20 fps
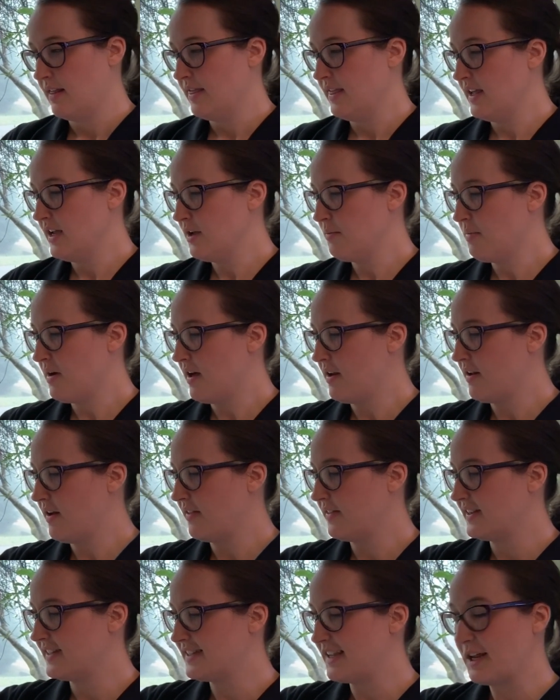think about all
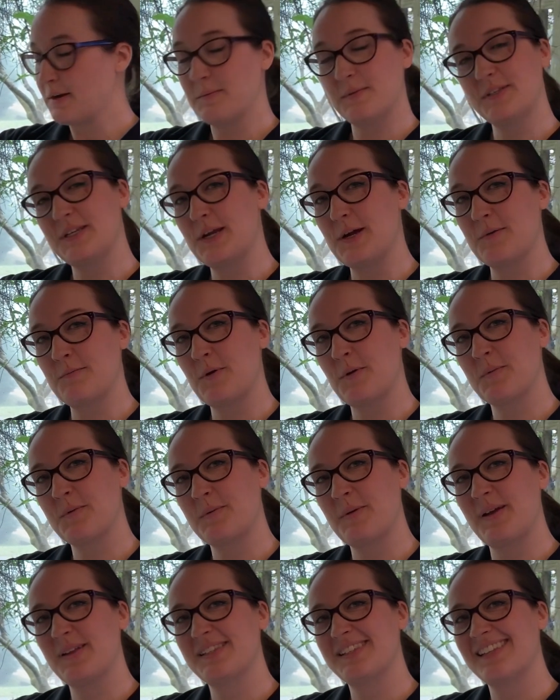these animals here at Roper
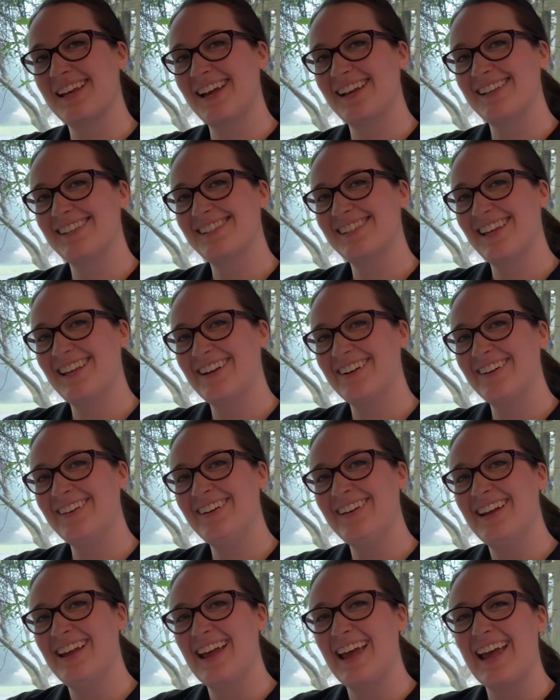Mountain Science Center
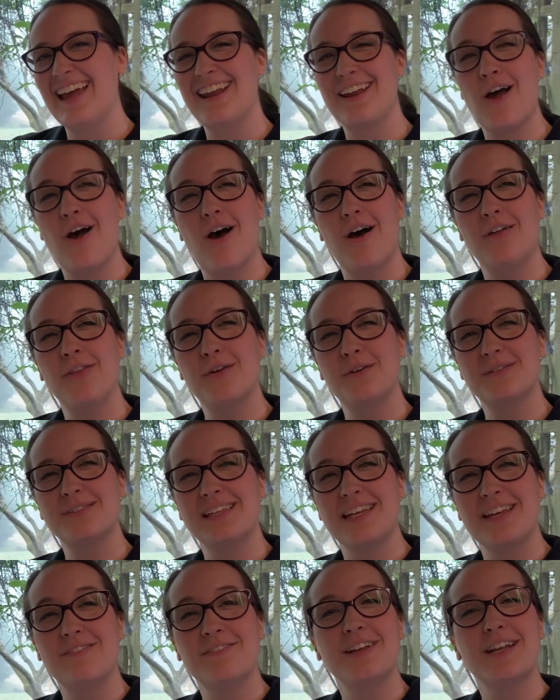and all those
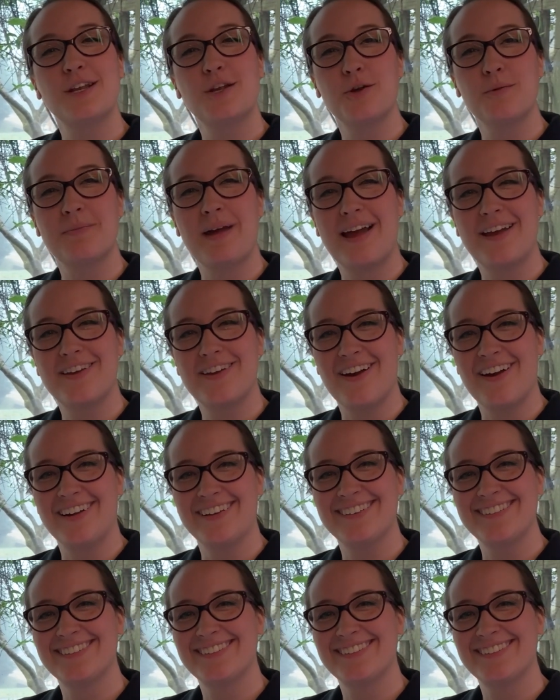even in your backyard.